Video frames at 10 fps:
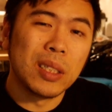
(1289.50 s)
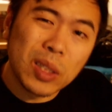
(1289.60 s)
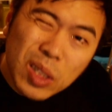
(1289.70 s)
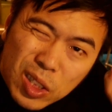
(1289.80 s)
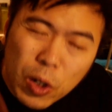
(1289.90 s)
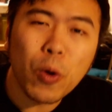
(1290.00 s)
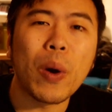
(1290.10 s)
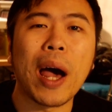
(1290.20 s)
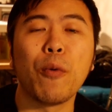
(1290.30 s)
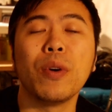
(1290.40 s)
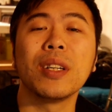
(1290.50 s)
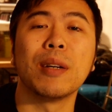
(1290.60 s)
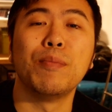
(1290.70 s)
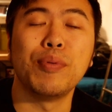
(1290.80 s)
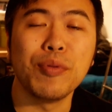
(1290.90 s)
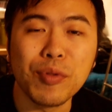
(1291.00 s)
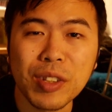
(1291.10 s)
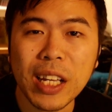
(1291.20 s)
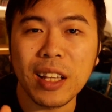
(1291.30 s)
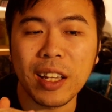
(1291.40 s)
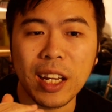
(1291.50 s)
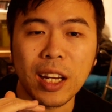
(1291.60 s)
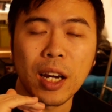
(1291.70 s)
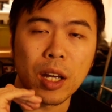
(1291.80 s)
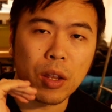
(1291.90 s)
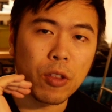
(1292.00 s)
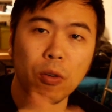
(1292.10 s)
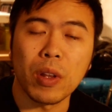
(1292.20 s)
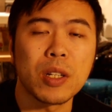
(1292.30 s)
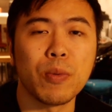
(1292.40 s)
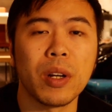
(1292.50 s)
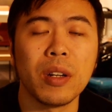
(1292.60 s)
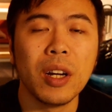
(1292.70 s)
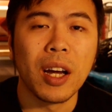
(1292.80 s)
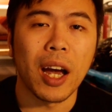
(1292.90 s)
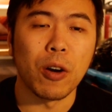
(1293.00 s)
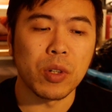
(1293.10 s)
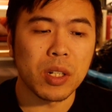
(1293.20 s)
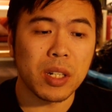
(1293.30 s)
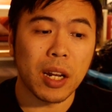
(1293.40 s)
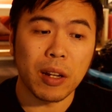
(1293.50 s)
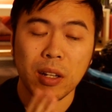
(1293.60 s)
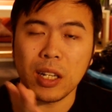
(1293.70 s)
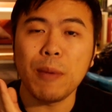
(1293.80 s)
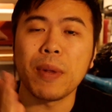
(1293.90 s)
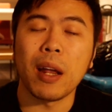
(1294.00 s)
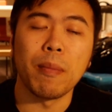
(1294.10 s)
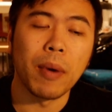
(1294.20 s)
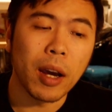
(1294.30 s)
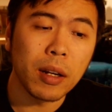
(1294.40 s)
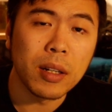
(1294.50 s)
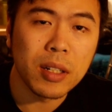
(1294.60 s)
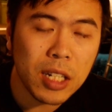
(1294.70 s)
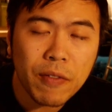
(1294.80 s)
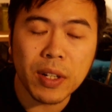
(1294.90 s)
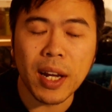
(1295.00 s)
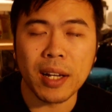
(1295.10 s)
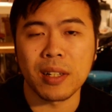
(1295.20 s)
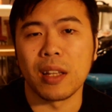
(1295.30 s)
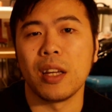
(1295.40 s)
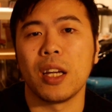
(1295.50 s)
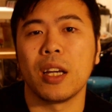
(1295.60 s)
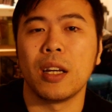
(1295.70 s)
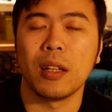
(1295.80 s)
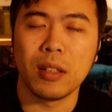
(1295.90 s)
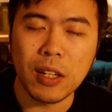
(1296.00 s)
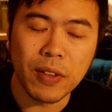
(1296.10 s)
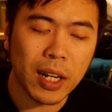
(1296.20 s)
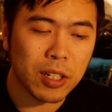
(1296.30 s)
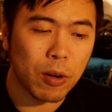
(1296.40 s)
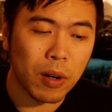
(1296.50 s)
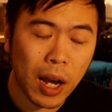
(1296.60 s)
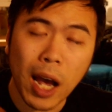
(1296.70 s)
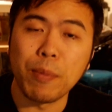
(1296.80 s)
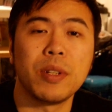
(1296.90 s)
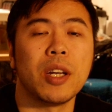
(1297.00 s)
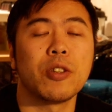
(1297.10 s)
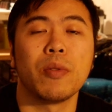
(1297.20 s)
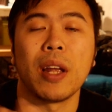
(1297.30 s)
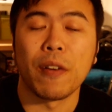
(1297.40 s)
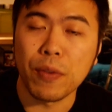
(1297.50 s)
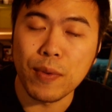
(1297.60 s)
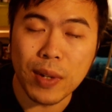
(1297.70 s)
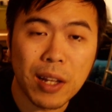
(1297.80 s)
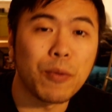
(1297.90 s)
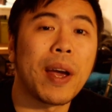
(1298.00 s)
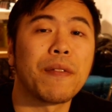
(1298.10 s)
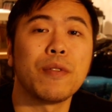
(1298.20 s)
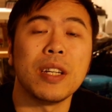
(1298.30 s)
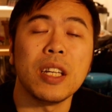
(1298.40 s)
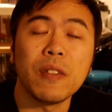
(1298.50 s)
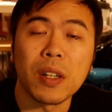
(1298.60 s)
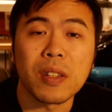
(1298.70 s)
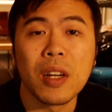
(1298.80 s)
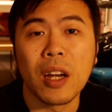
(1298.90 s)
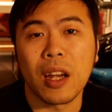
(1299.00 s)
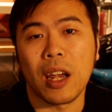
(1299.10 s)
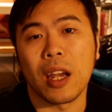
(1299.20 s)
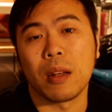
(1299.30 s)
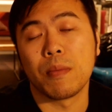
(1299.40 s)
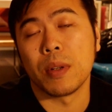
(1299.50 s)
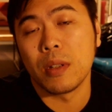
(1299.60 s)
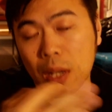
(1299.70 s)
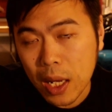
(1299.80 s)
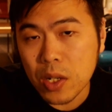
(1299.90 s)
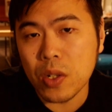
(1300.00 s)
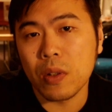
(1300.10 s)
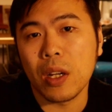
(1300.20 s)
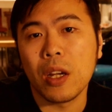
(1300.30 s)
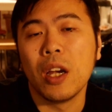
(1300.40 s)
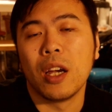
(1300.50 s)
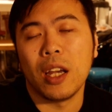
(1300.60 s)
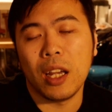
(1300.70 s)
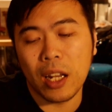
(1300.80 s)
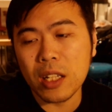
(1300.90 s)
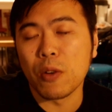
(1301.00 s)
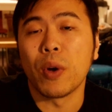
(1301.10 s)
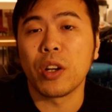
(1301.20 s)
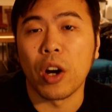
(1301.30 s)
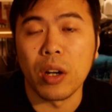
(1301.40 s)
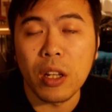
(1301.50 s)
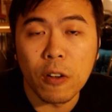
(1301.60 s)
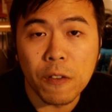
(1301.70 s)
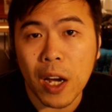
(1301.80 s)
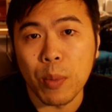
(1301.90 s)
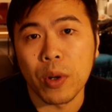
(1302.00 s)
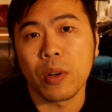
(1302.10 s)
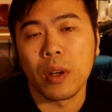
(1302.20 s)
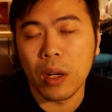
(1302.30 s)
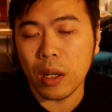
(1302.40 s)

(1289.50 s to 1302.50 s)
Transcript: so I wouldn't completely throw this one out just yet. Keep that in mind. Diva decks, I think Diva decks are high potential now, now that we have three Divas, and potentially it is a one card Needle Fiber.